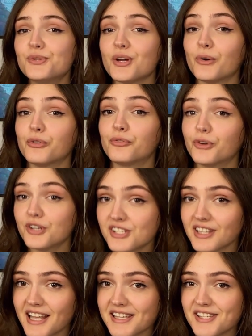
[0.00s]
our first
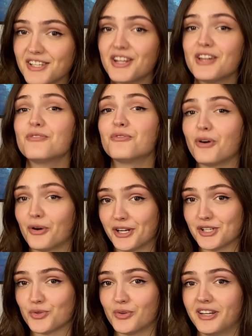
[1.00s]
lesson in
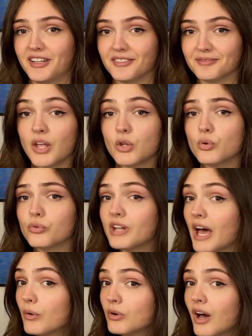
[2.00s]
Forex trading. You've
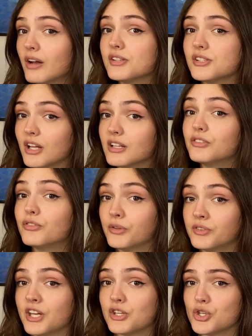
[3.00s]
now got a solid
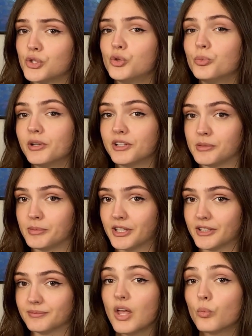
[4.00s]
foundation to build
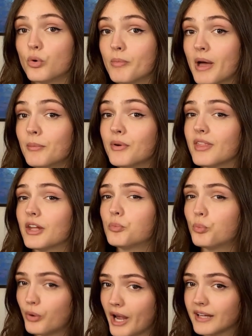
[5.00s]
upon. Remember that
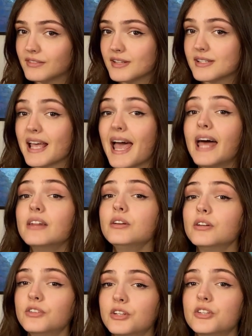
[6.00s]
practice and
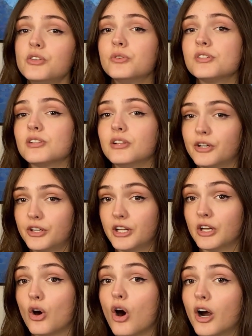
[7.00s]
continuous
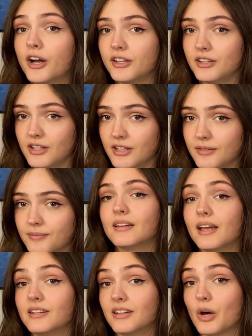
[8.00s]
learning are key.
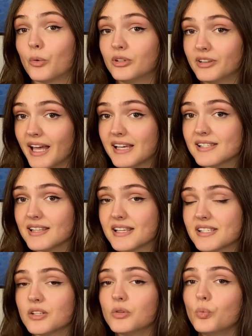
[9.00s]
And in our next
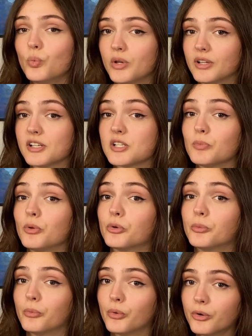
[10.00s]
lesson, we'll explore
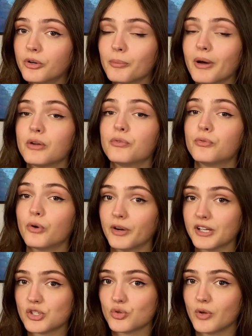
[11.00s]
more about
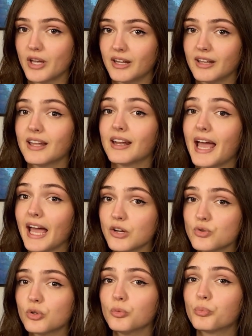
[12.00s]
Forex trading and
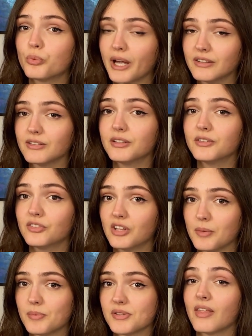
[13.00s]
actual practical
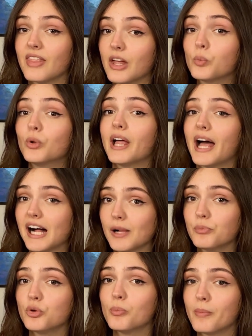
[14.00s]
tips that will
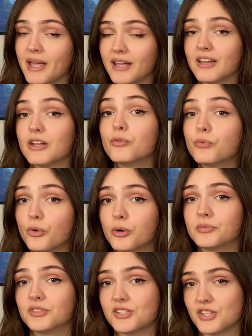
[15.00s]
help you make
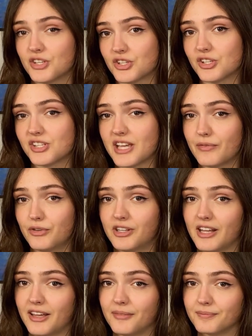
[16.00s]
informed decisions every
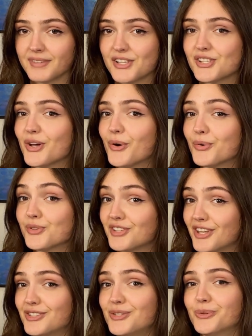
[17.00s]
day. So stay
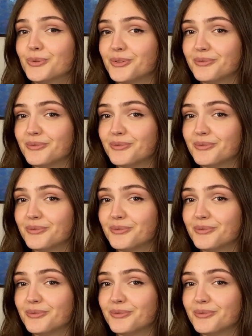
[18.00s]
tuned.